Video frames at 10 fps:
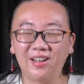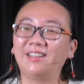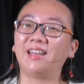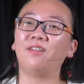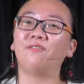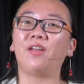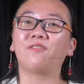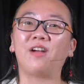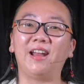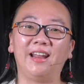Again, Faith
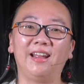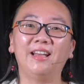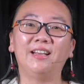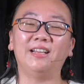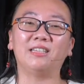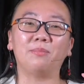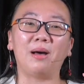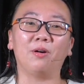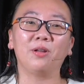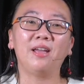Friday is
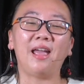about